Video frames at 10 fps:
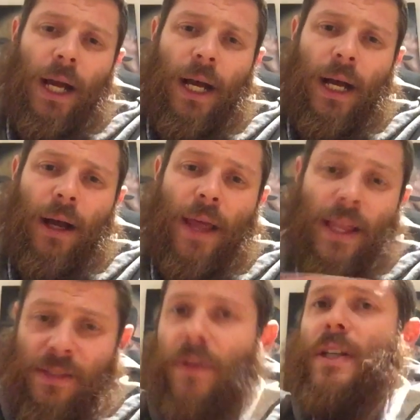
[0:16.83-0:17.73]
And
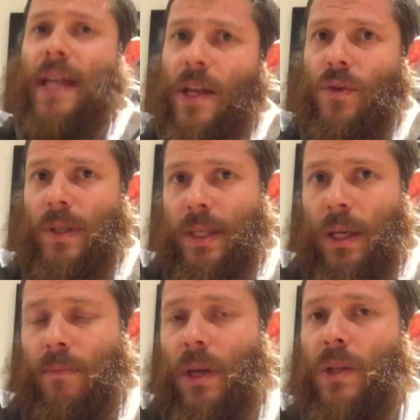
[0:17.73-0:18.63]
that's a very dangerous
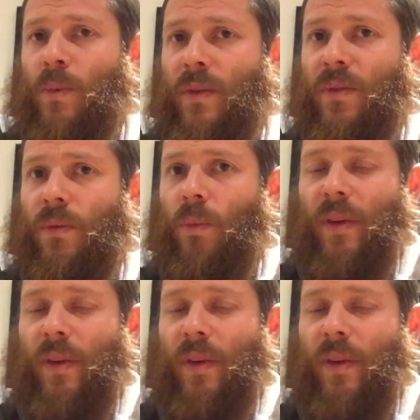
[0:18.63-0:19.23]
thing, because we've